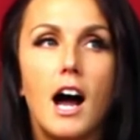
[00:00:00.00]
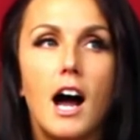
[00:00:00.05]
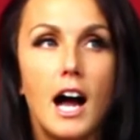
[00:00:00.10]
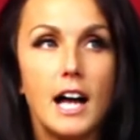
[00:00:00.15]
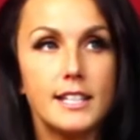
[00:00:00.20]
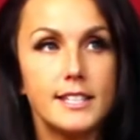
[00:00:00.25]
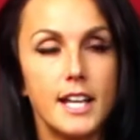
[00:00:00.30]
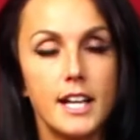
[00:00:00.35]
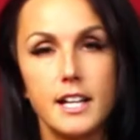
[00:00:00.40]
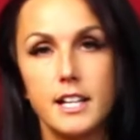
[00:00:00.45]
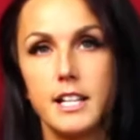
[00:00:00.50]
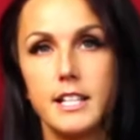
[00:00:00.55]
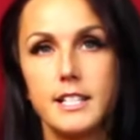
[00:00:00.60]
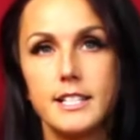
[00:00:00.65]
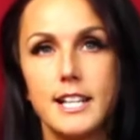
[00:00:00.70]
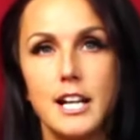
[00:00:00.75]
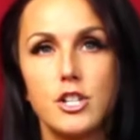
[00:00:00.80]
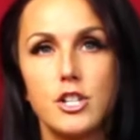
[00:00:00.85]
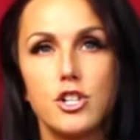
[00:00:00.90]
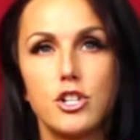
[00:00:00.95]
set an
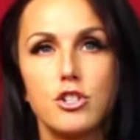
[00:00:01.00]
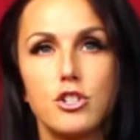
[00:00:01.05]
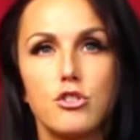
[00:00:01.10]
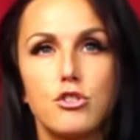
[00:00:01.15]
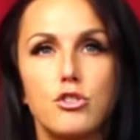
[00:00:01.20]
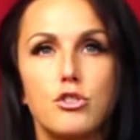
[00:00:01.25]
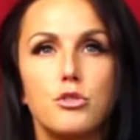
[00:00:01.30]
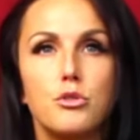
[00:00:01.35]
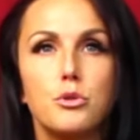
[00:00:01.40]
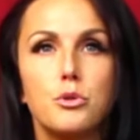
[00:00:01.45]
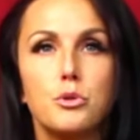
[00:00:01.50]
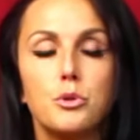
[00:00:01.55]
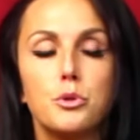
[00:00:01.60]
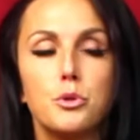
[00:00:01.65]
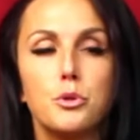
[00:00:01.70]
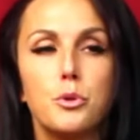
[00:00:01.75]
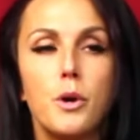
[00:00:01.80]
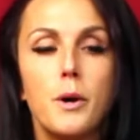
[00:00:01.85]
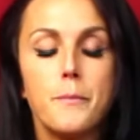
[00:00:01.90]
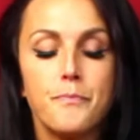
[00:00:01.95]
intention
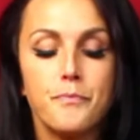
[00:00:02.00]
to